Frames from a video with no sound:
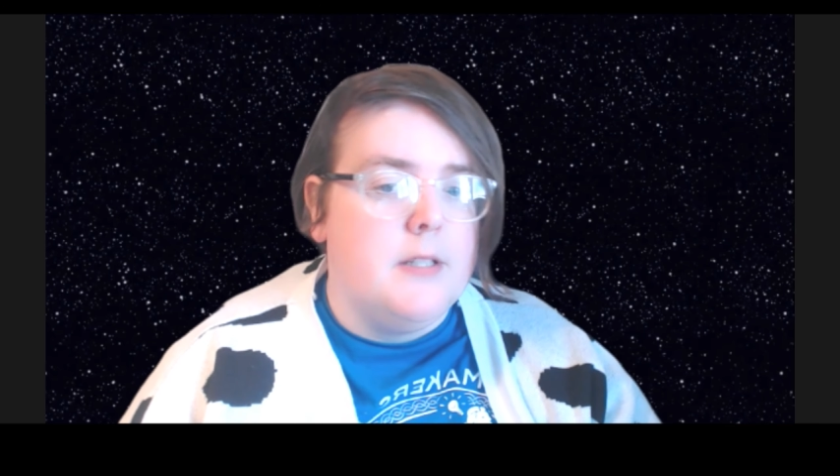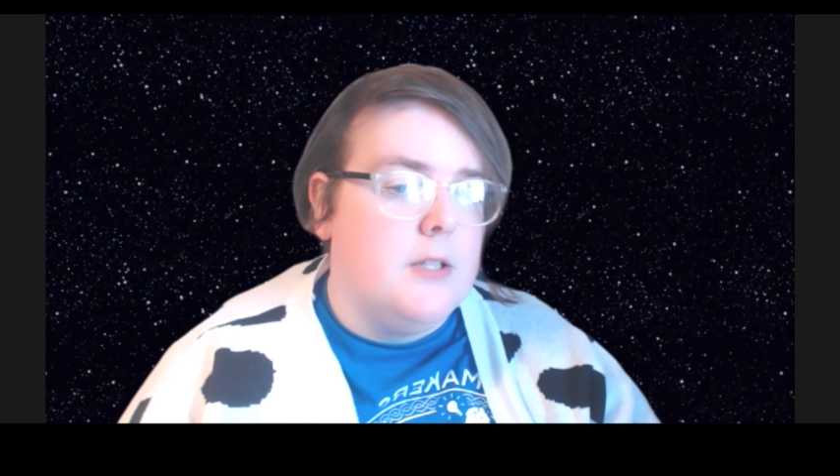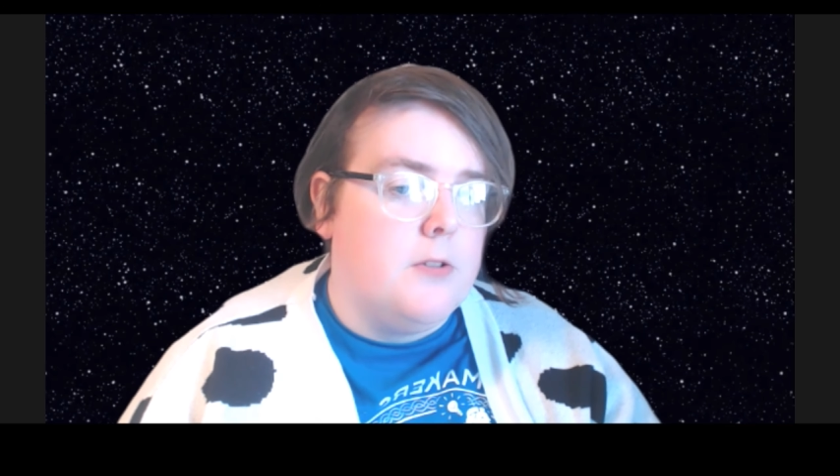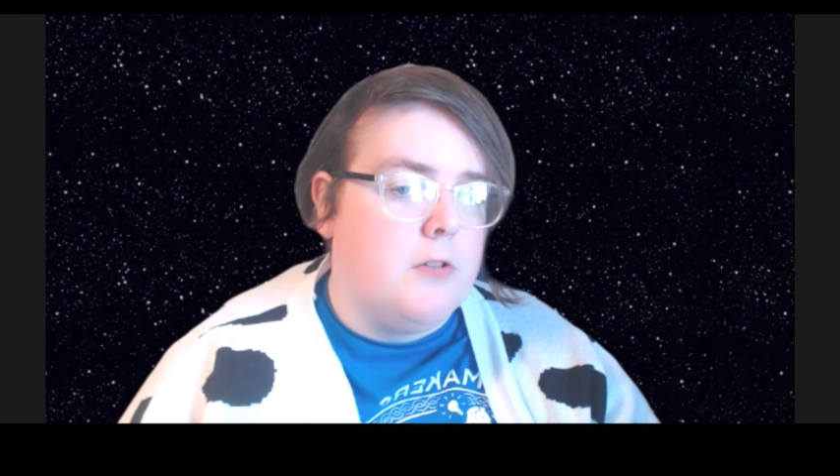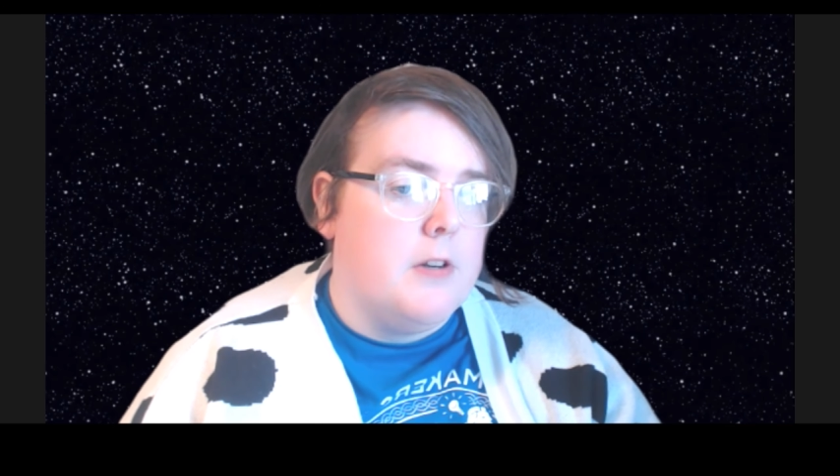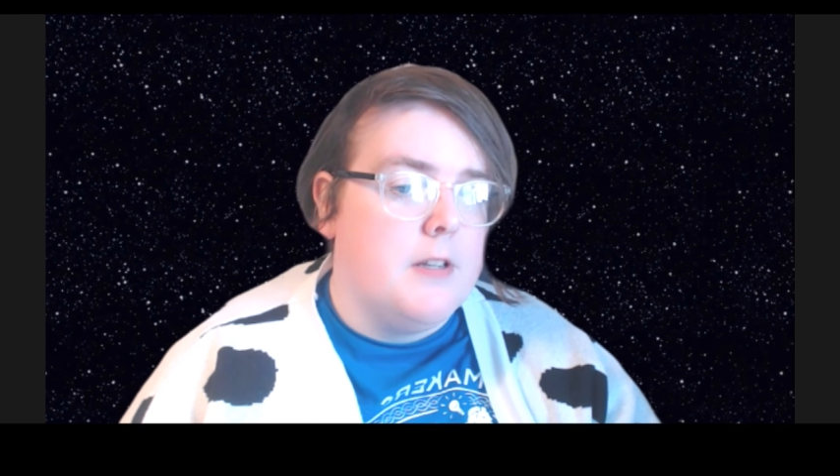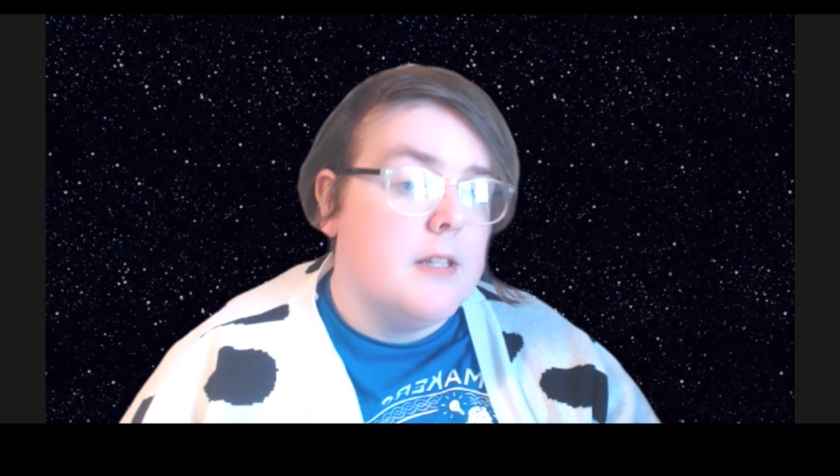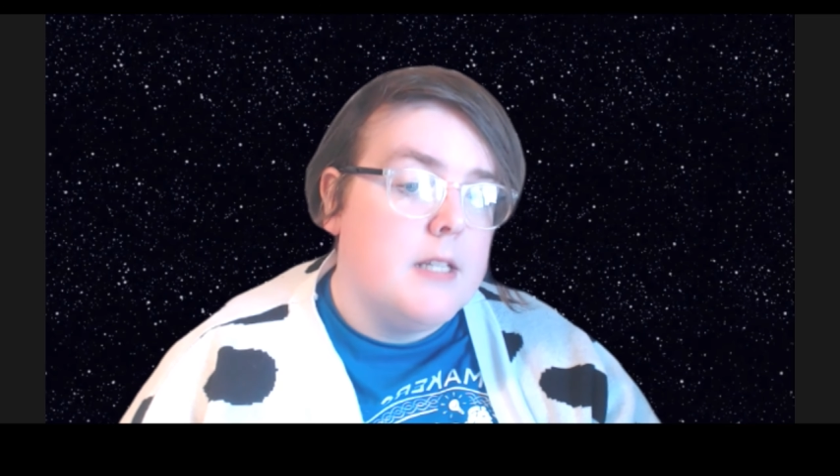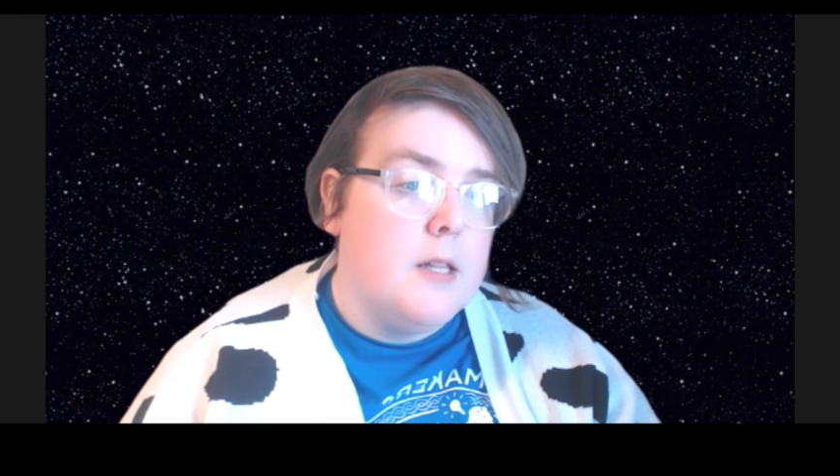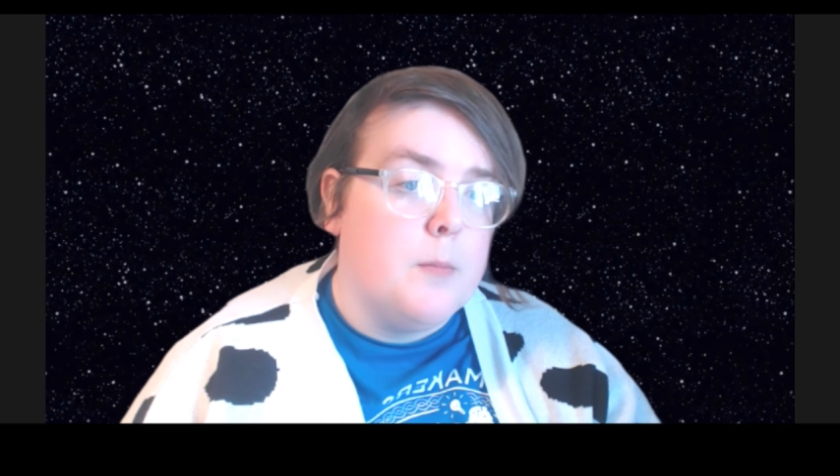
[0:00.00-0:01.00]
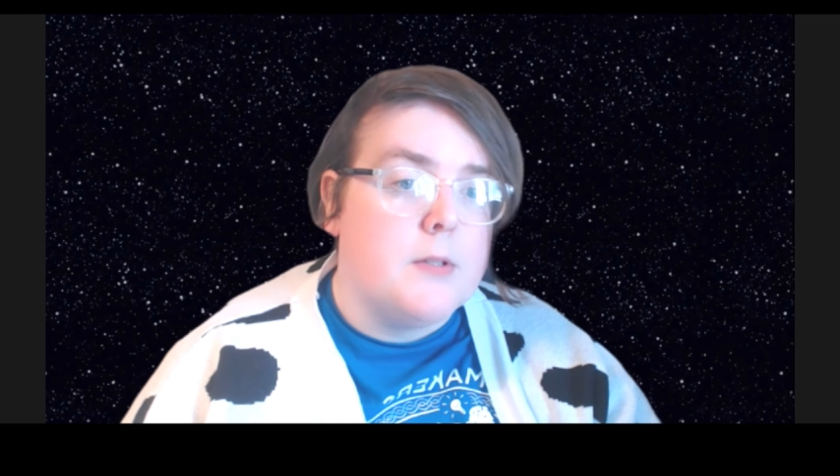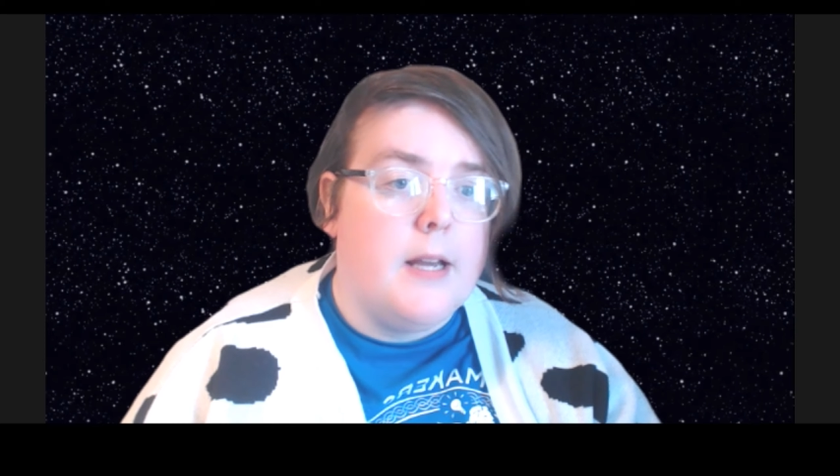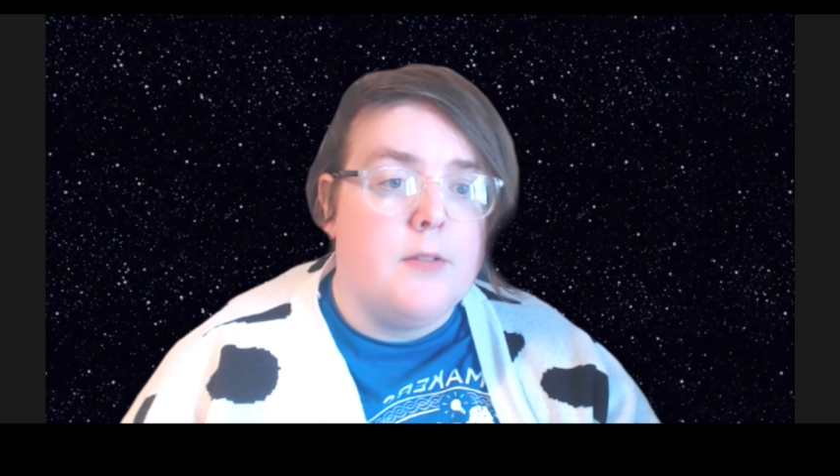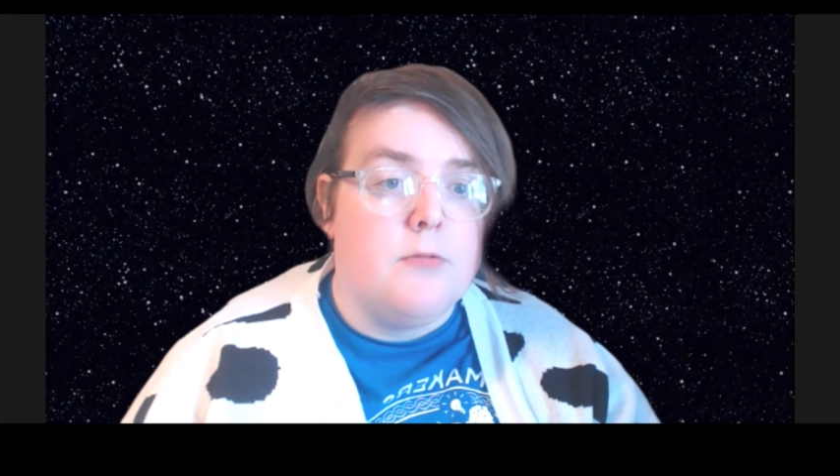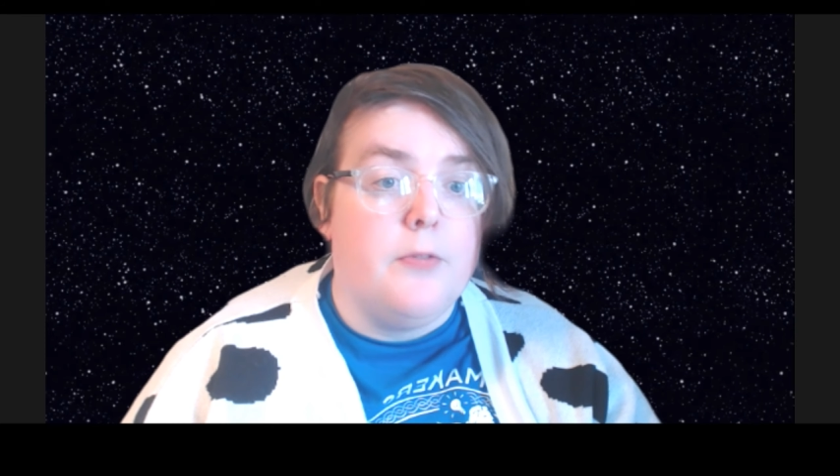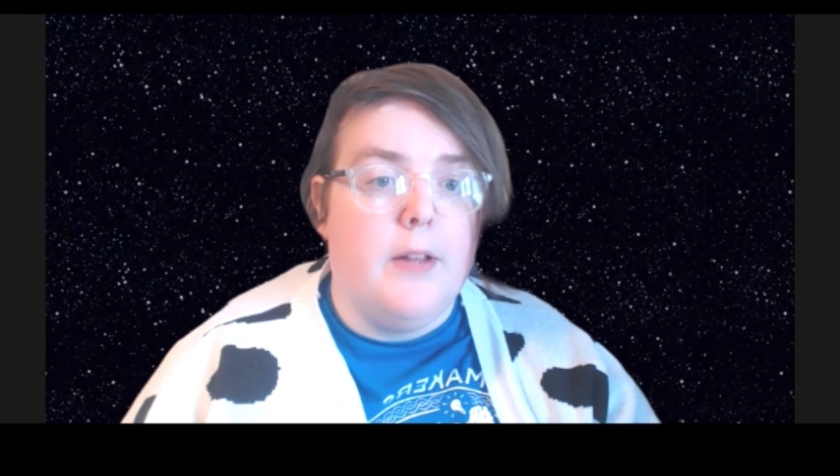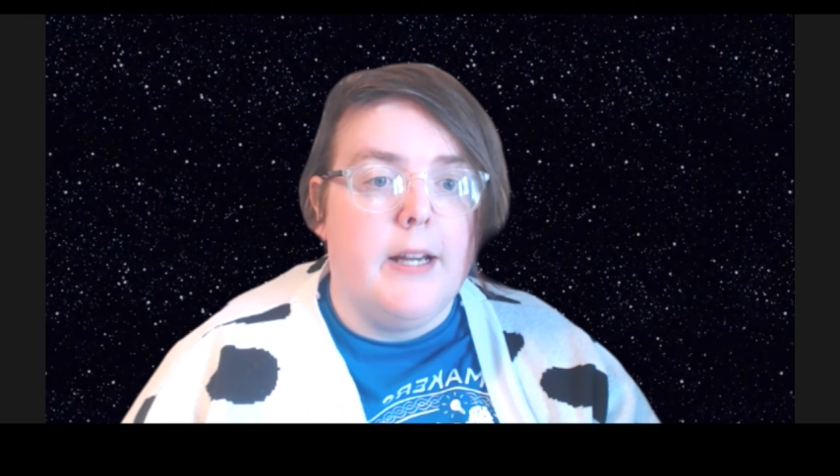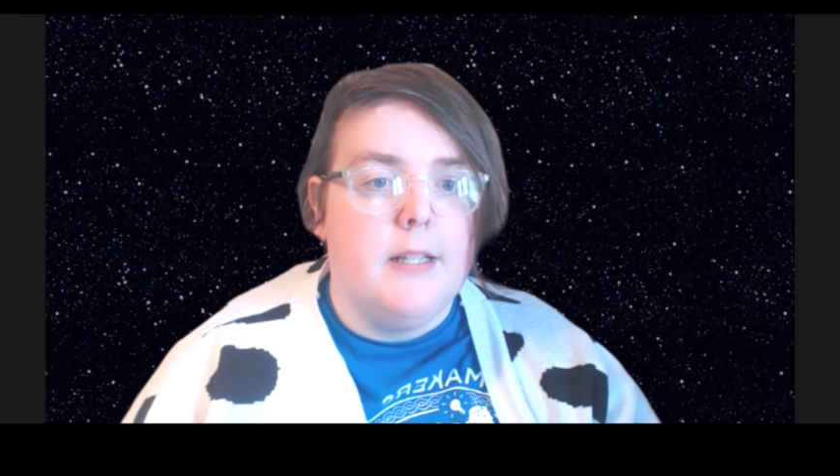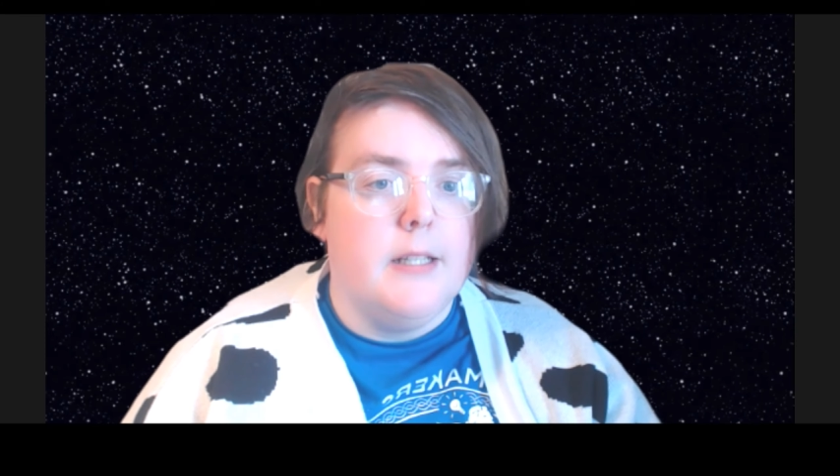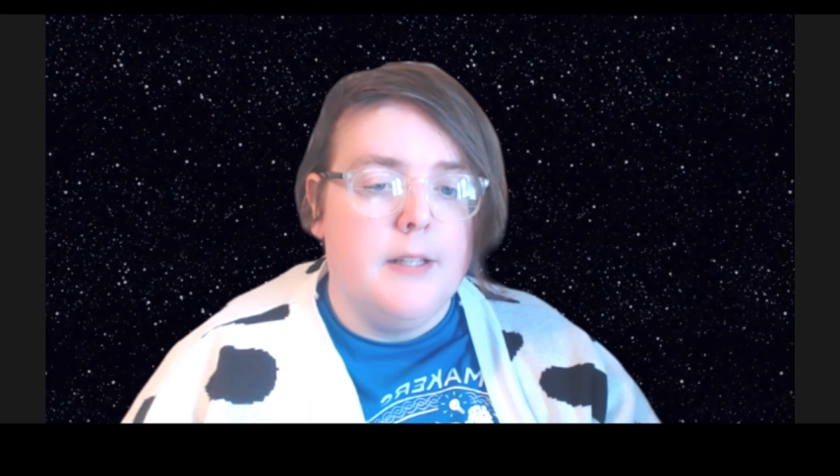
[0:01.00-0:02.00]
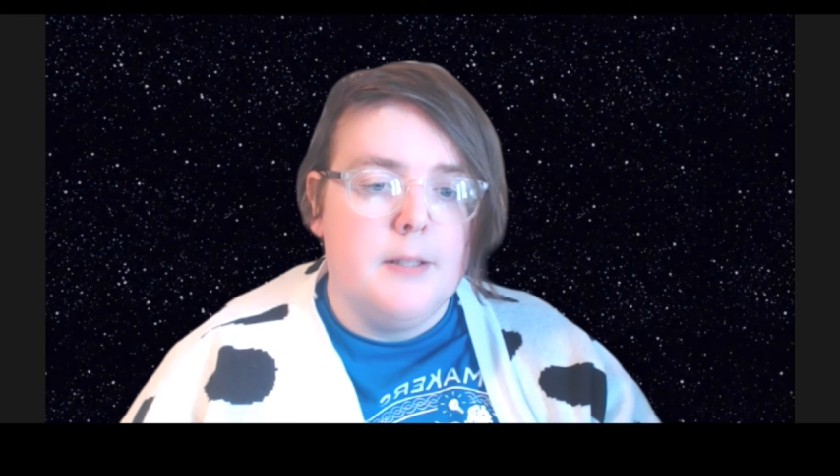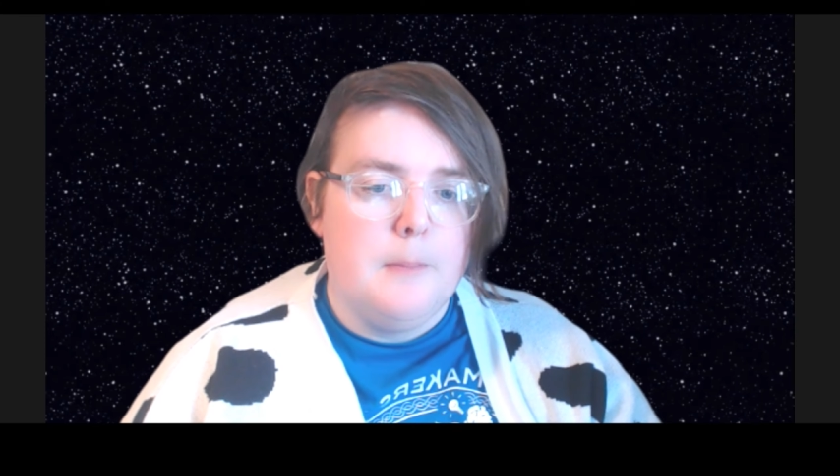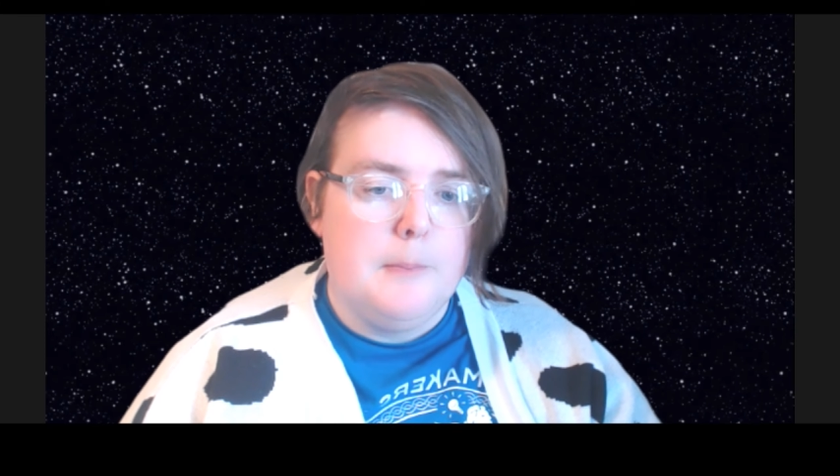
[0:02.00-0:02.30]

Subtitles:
these stories and see themselves reflected.